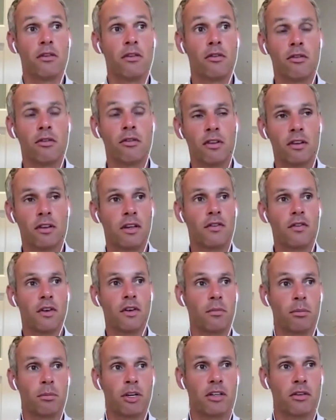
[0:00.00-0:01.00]
Just to give
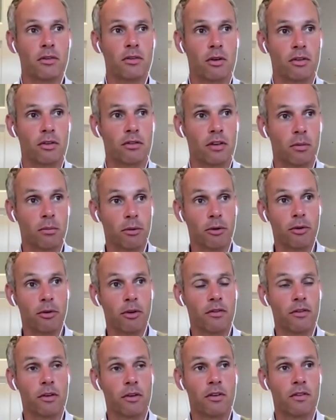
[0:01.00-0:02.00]
a practical example,
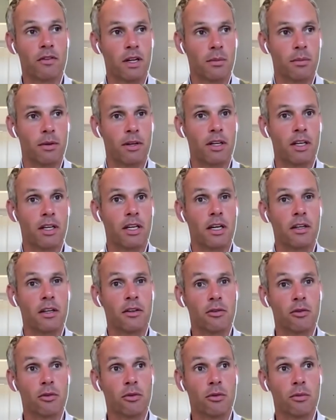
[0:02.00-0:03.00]
if you develop an AI
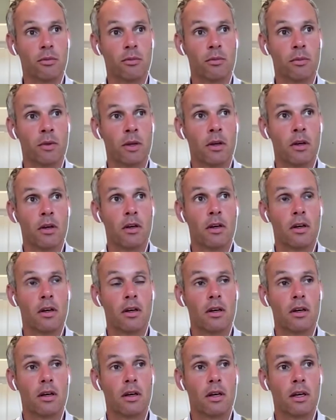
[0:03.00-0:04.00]
tool
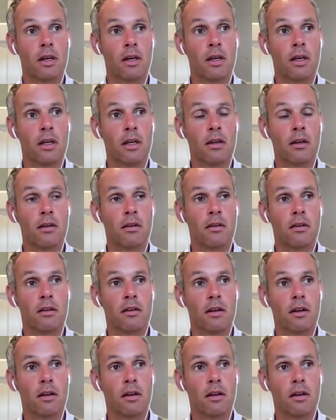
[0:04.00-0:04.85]
and